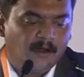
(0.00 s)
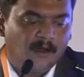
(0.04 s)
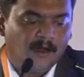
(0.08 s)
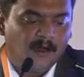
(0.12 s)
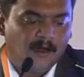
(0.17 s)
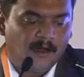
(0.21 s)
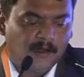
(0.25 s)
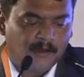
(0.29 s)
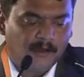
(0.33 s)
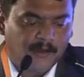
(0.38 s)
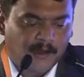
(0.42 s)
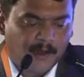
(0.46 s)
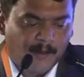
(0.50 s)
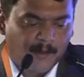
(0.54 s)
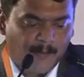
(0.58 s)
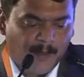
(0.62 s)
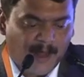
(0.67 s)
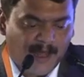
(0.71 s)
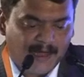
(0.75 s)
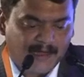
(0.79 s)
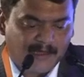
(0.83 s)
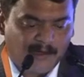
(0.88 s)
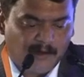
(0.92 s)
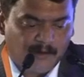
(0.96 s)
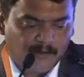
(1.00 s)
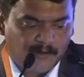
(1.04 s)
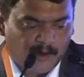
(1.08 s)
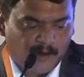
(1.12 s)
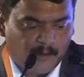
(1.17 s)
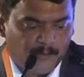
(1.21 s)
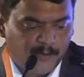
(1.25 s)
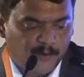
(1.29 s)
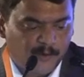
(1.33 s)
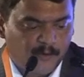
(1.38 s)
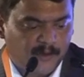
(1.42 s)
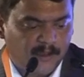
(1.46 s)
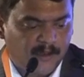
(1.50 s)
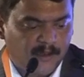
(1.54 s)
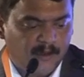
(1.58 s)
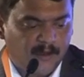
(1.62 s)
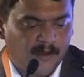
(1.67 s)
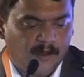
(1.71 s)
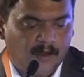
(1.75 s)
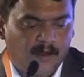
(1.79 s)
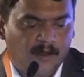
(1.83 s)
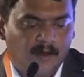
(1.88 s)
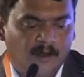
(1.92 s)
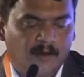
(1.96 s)
Uh, the Mac Cloud
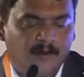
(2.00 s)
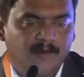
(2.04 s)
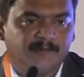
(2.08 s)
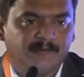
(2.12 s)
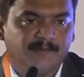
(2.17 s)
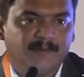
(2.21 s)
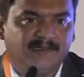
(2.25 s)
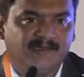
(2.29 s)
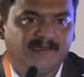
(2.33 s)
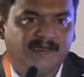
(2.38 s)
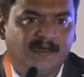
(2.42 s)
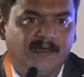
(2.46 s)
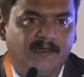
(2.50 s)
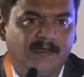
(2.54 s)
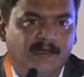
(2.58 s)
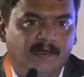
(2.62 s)
Computing uh, is basically